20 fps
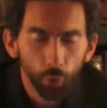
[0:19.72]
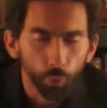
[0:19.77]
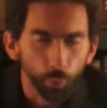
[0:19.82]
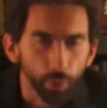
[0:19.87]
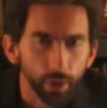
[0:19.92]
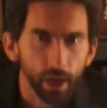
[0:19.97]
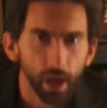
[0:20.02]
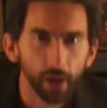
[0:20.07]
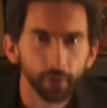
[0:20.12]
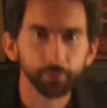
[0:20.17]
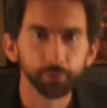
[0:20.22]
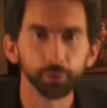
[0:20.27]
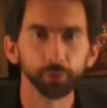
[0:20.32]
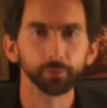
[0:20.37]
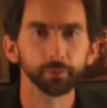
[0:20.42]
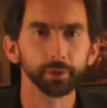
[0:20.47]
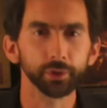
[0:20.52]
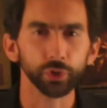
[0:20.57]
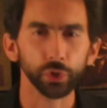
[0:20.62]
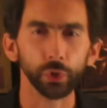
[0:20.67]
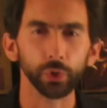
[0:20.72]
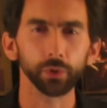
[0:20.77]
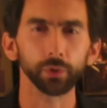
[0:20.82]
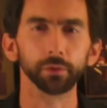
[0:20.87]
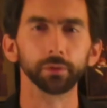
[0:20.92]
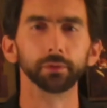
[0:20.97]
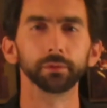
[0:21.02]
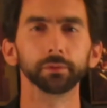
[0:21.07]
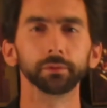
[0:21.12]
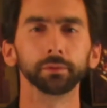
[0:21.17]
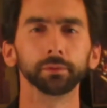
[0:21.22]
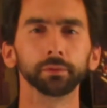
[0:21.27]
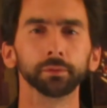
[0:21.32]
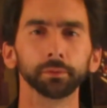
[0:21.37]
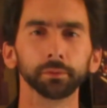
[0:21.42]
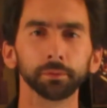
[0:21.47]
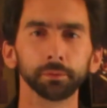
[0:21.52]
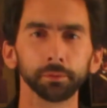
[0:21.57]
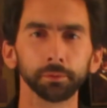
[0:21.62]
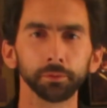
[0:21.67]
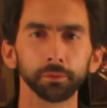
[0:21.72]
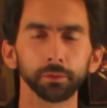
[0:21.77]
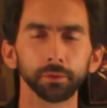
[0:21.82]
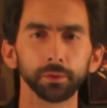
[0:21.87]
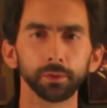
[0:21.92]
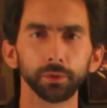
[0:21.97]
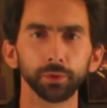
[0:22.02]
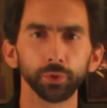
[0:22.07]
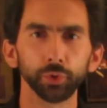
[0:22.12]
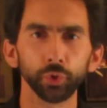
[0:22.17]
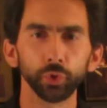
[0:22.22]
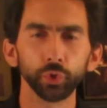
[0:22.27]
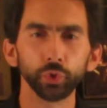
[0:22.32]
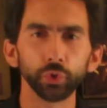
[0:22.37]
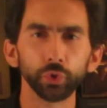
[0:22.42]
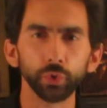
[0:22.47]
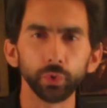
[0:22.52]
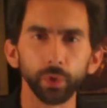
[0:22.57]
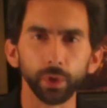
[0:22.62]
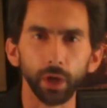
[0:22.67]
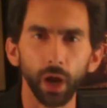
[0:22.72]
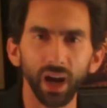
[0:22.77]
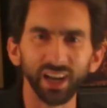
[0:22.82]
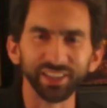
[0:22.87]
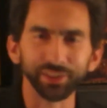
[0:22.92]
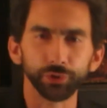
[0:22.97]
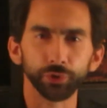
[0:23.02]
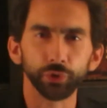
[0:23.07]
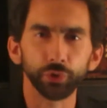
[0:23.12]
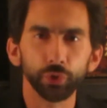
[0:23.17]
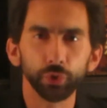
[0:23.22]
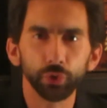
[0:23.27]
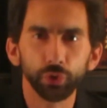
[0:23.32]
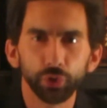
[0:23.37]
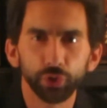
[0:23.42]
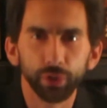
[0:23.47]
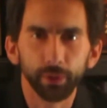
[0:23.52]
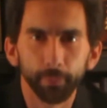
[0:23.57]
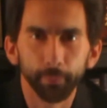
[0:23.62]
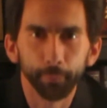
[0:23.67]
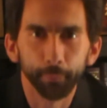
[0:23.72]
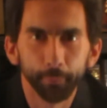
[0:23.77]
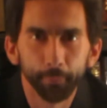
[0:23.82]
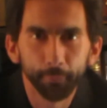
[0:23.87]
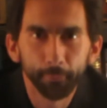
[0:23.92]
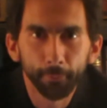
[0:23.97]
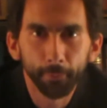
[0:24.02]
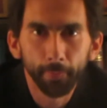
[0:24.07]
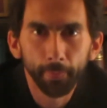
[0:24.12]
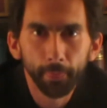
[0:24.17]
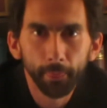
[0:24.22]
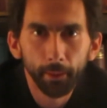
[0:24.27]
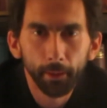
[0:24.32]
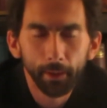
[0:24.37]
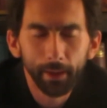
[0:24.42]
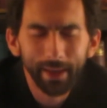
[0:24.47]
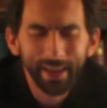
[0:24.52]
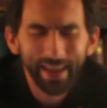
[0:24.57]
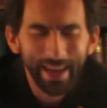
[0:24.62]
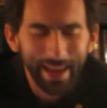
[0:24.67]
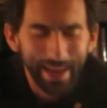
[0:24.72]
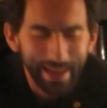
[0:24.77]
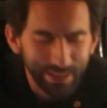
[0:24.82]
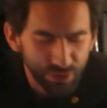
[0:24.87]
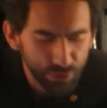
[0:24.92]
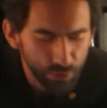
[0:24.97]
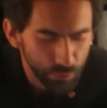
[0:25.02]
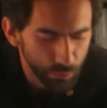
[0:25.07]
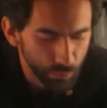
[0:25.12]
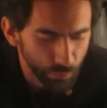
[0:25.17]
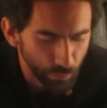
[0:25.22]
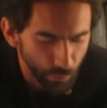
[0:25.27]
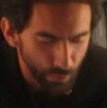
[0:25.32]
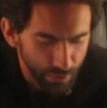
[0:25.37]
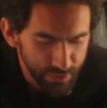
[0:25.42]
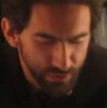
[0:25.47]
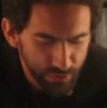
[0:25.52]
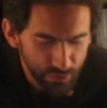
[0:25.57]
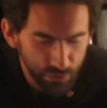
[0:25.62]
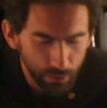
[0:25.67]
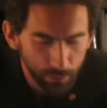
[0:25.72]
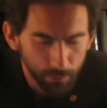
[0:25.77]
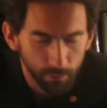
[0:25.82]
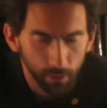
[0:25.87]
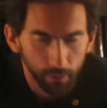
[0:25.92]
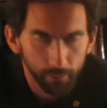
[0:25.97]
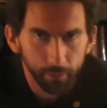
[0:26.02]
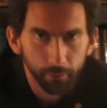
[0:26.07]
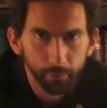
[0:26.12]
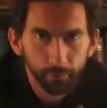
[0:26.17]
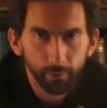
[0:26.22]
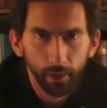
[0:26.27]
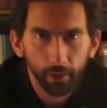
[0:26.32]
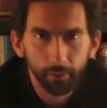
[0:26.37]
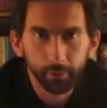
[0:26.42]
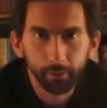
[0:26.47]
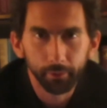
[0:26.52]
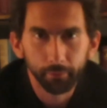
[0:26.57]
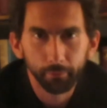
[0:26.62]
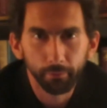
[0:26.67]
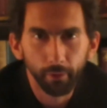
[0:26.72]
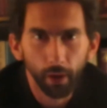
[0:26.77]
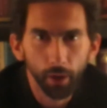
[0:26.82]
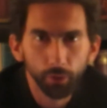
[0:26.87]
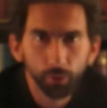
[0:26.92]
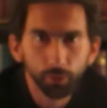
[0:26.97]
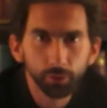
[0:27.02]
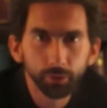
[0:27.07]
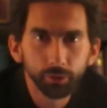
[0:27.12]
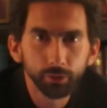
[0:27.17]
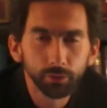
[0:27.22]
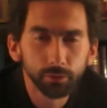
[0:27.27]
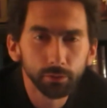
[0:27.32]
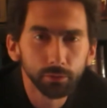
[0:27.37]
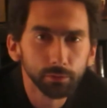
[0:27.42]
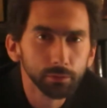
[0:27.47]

We have to return to the Constitution and to the wisdom of the founding fathers.